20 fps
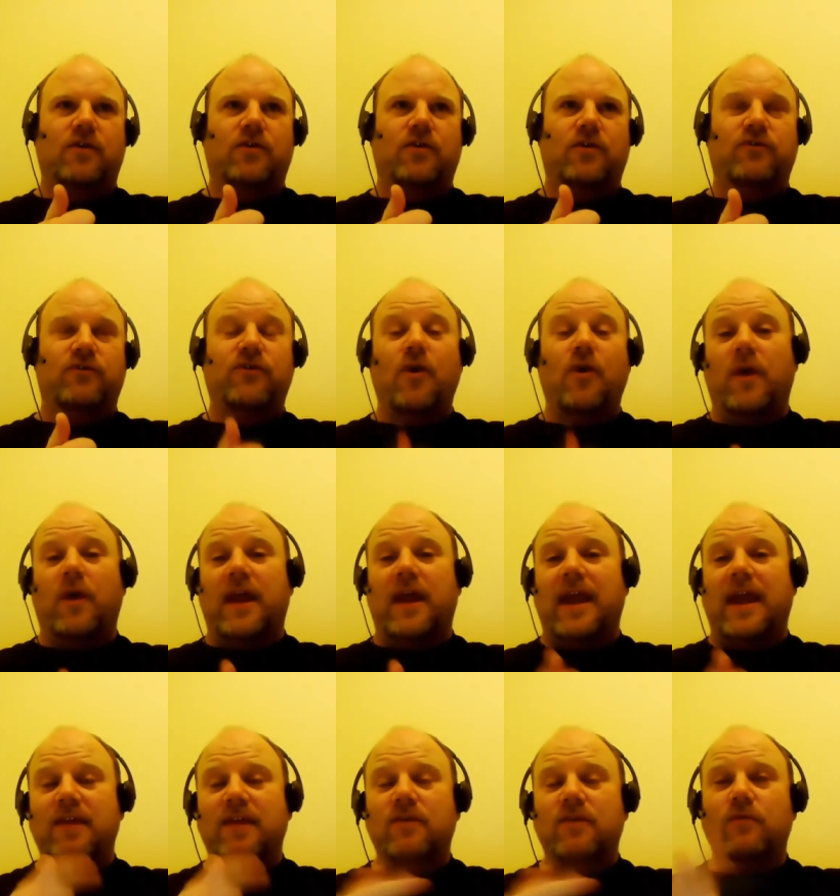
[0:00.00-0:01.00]
So
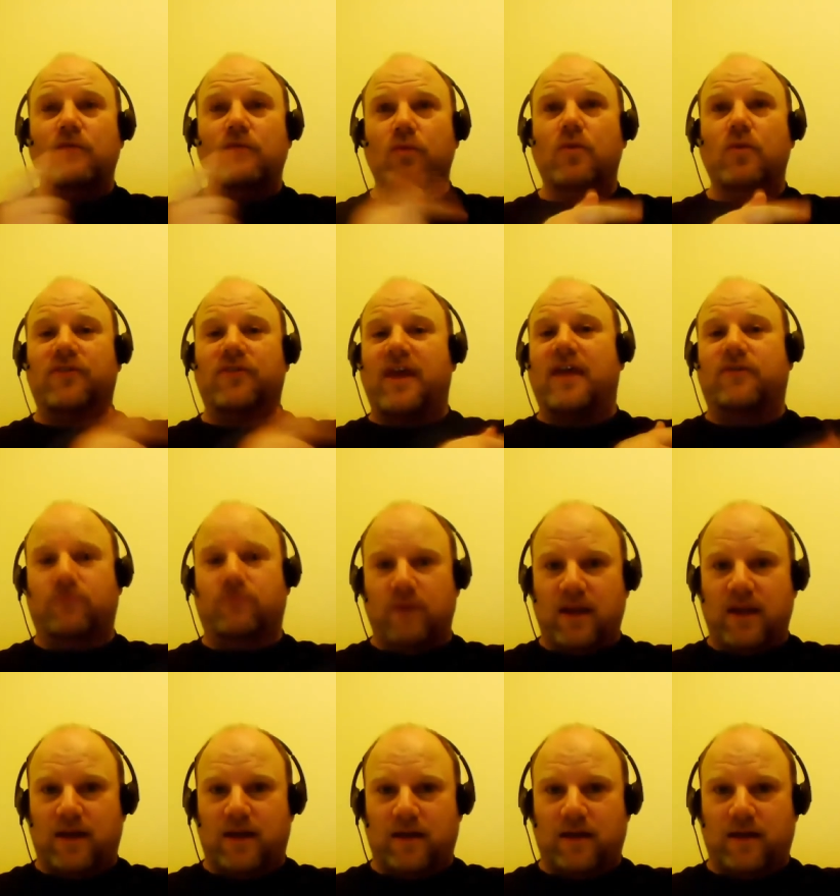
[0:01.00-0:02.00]
in the rules as
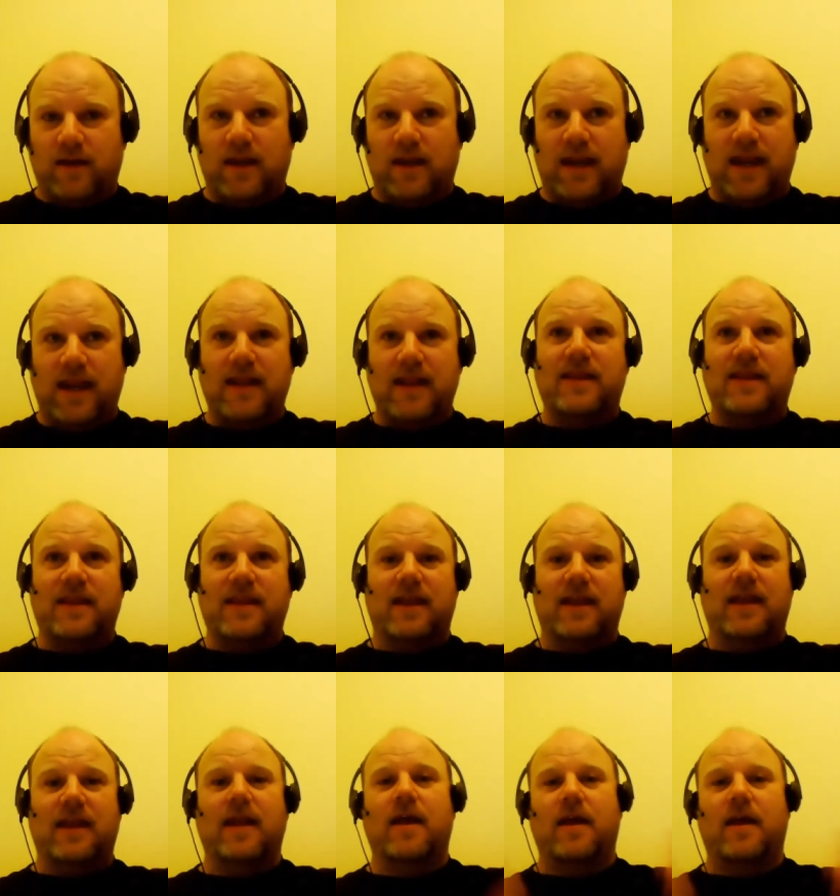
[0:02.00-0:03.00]
written, in
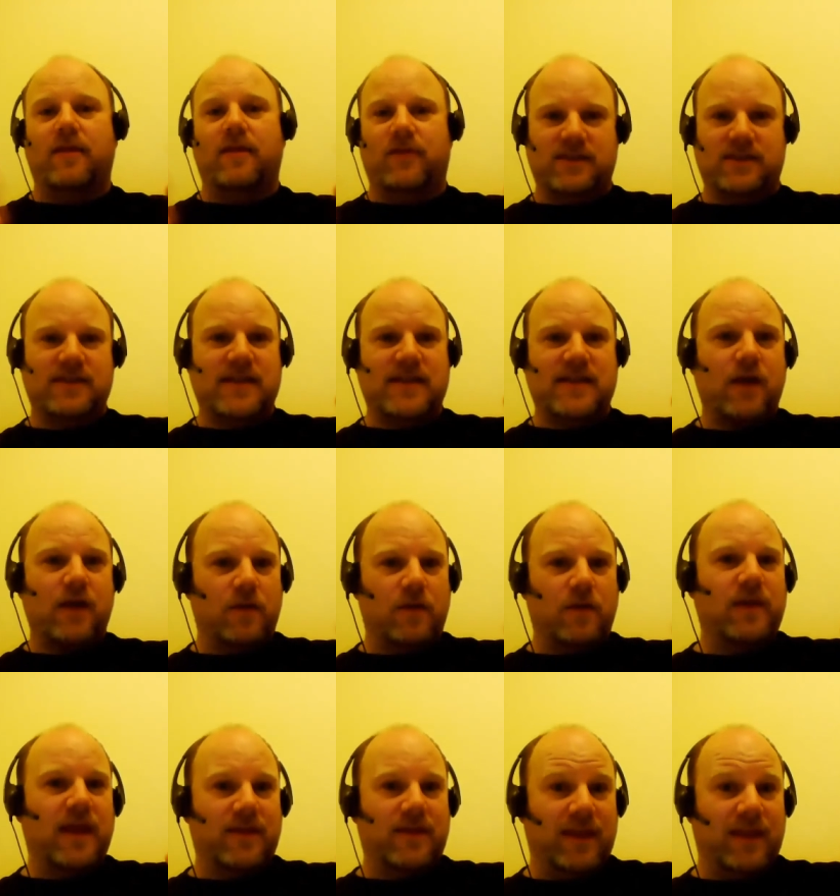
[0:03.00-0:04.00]
the this is how you
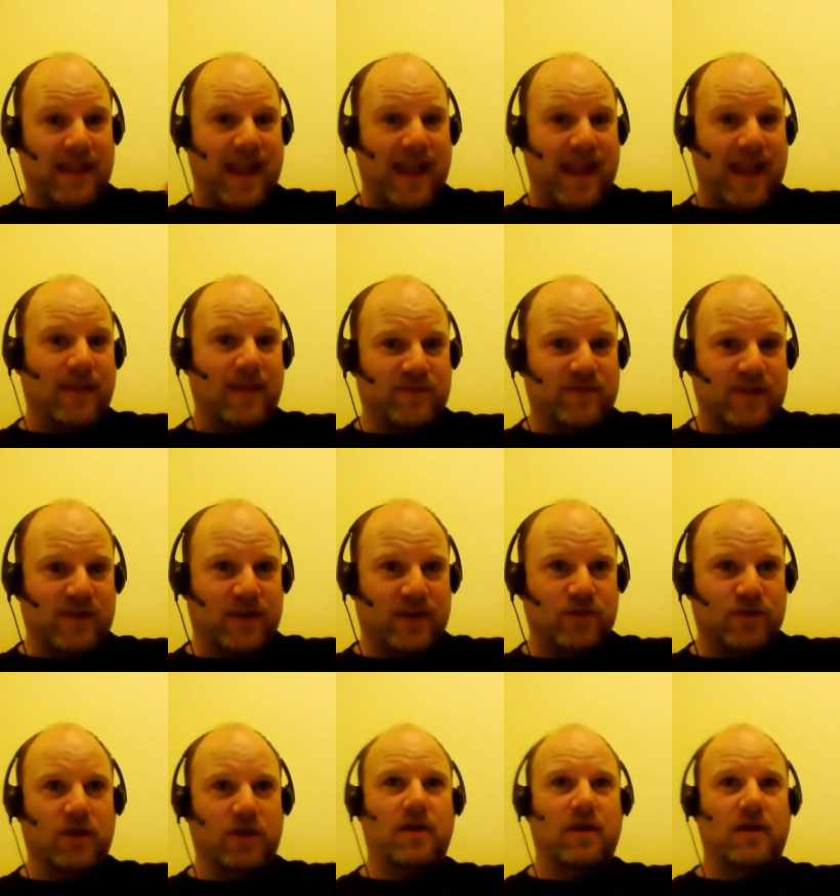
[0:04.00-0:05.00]
play the game
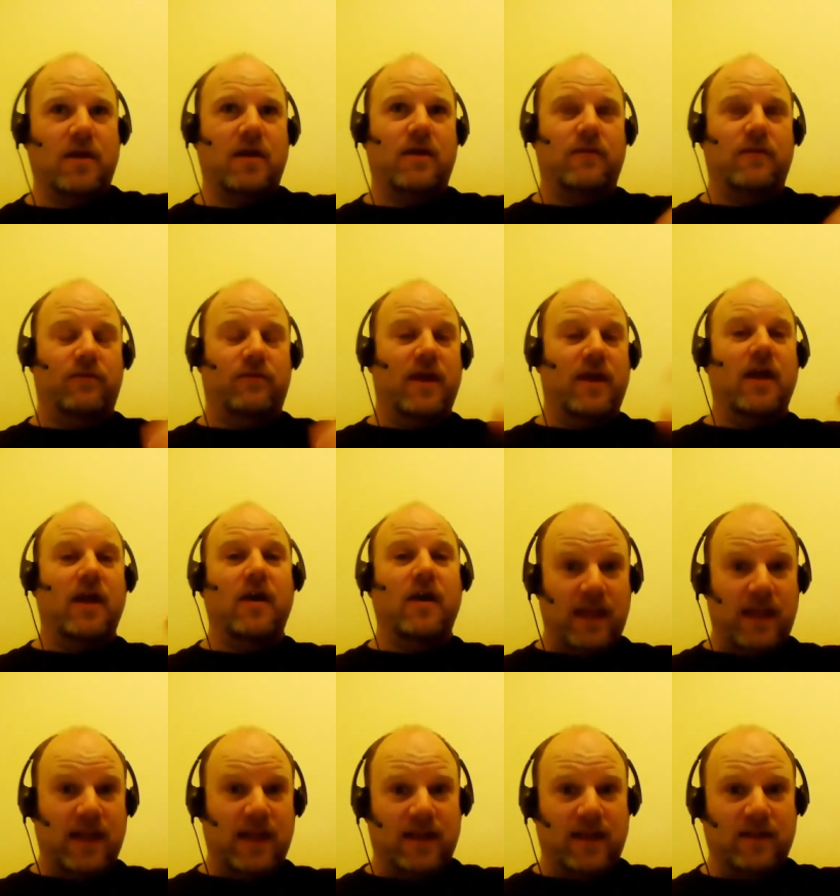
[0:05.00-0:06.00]
section, there
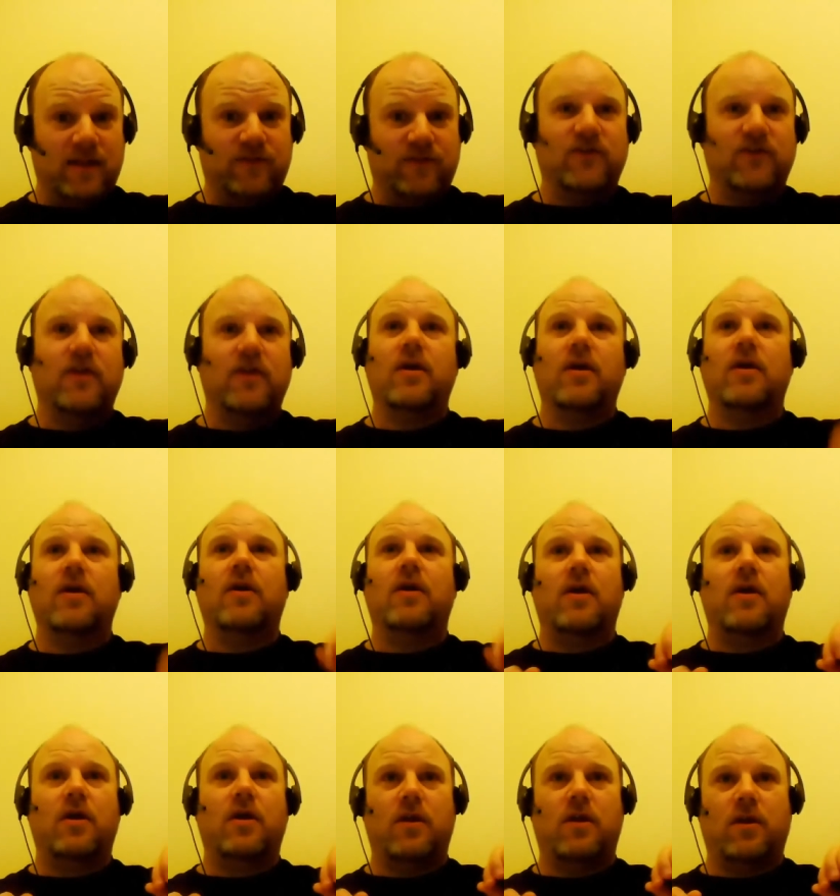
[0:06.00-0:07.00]
is
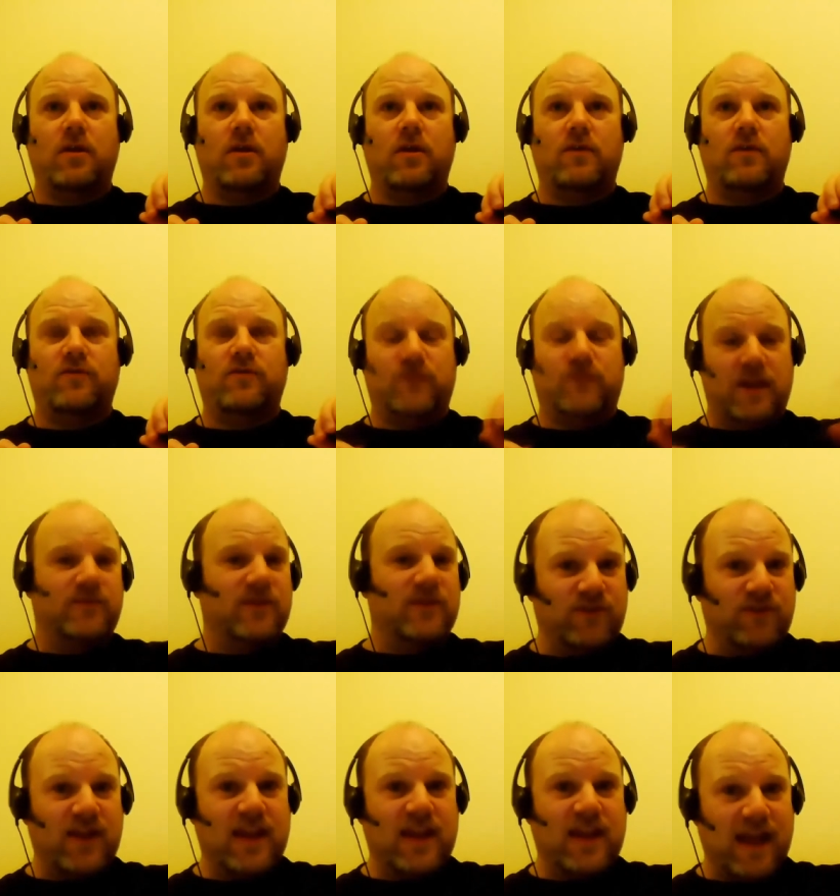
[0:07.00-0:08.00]
GMs can
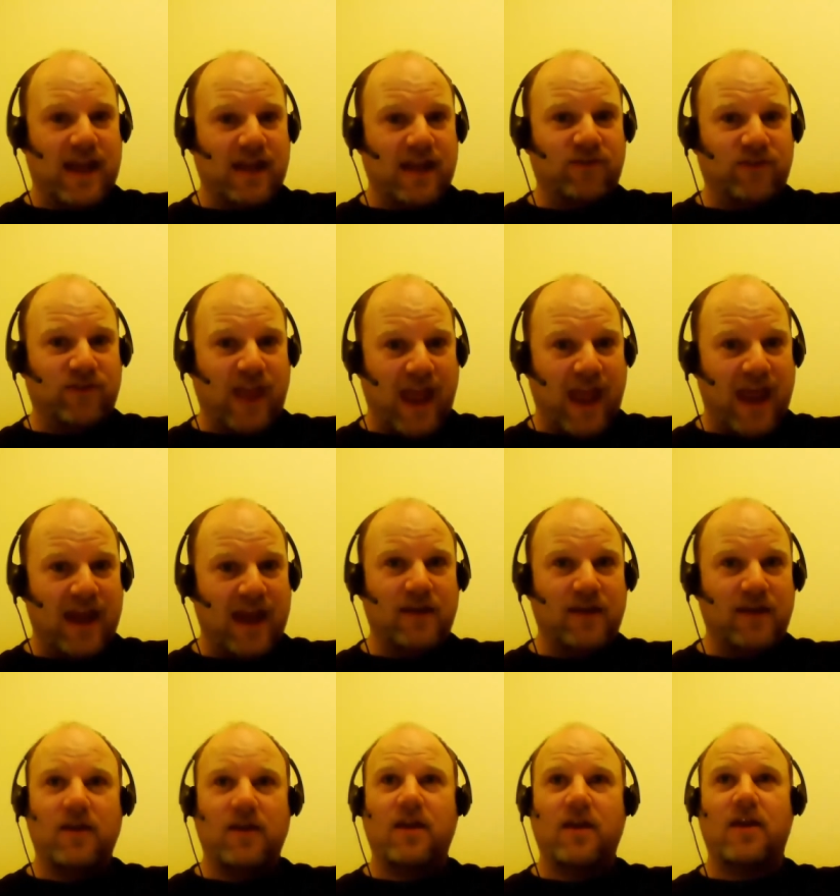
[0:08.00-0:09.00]
say yes
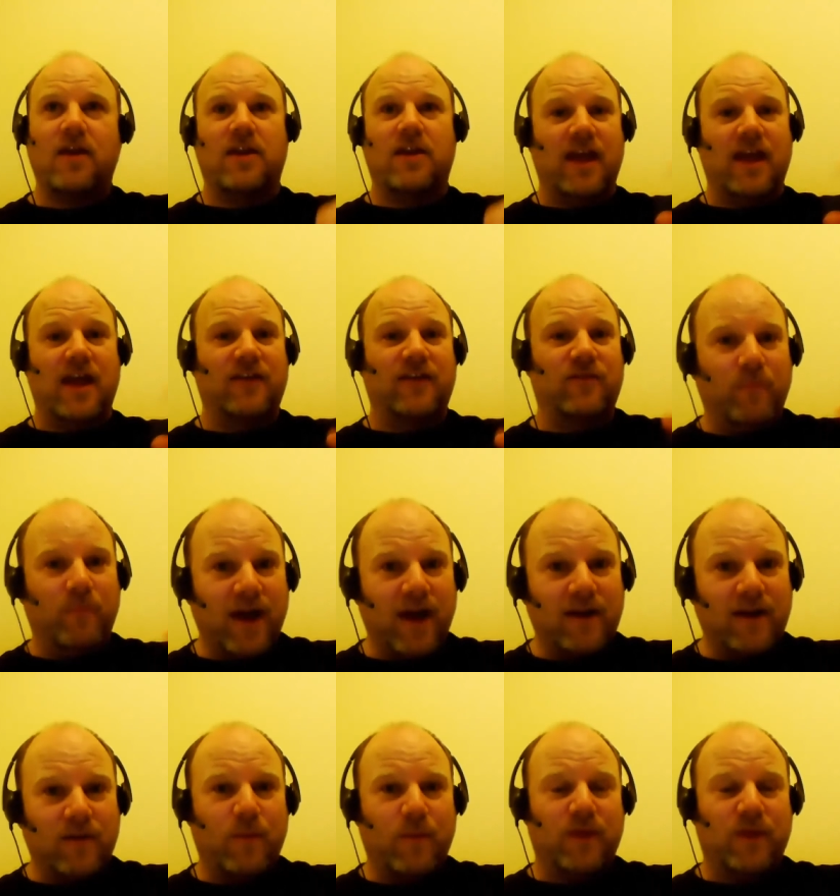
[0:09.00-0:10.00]
and yes
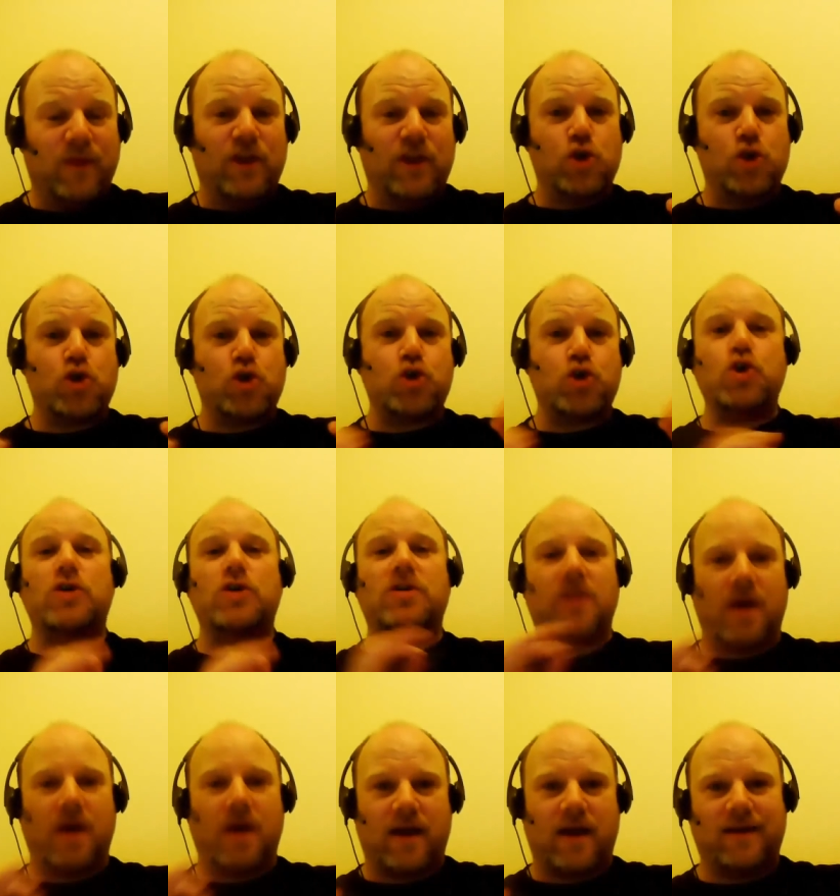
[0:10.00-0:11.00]
but, but they should
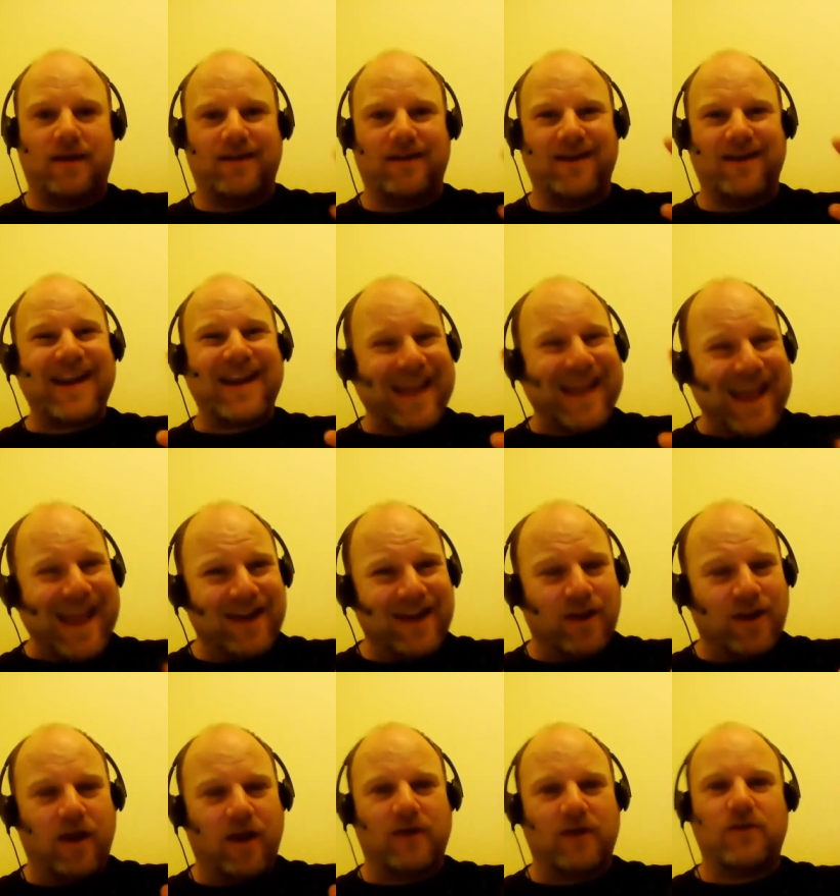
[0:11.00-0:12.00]
not, not
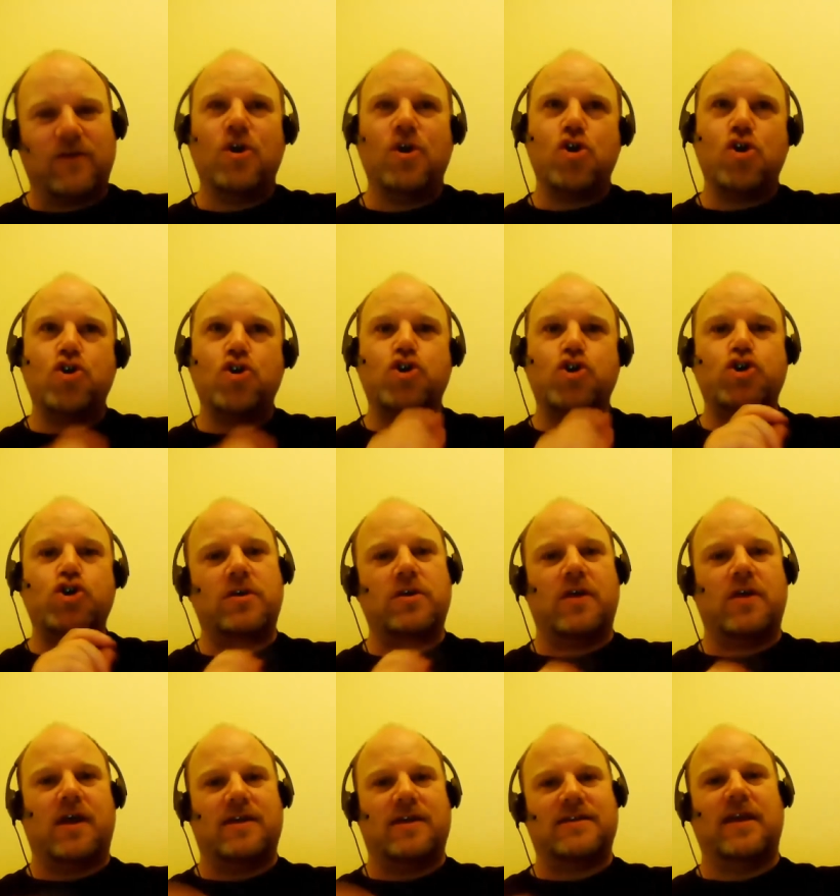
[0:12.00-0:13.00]
cannot, should
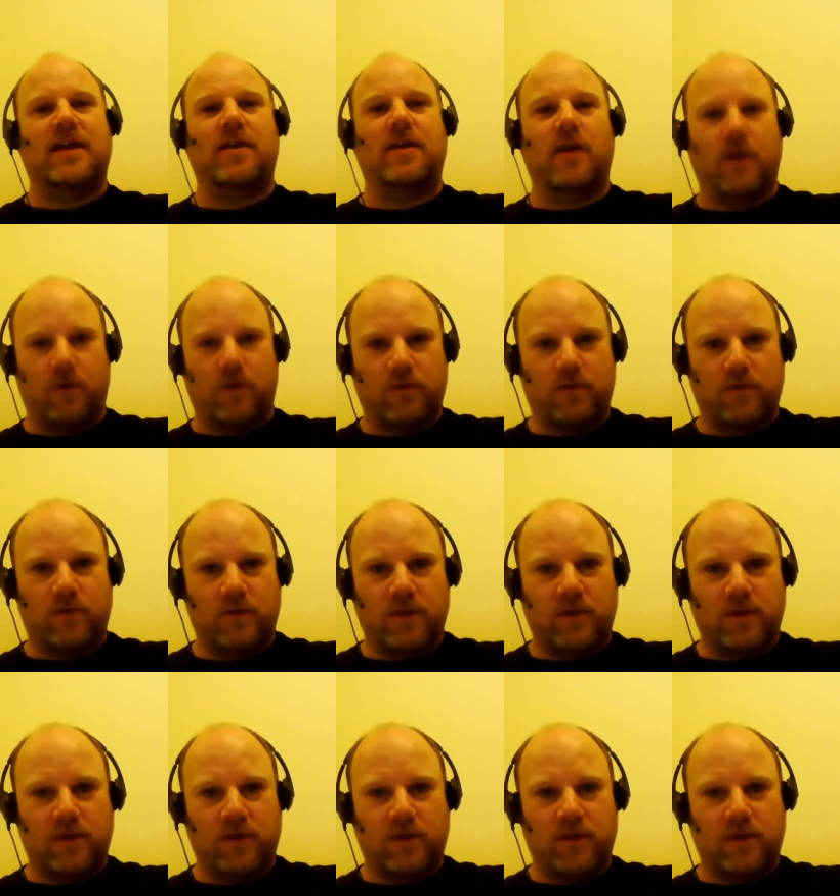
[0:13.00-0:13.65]
not say no.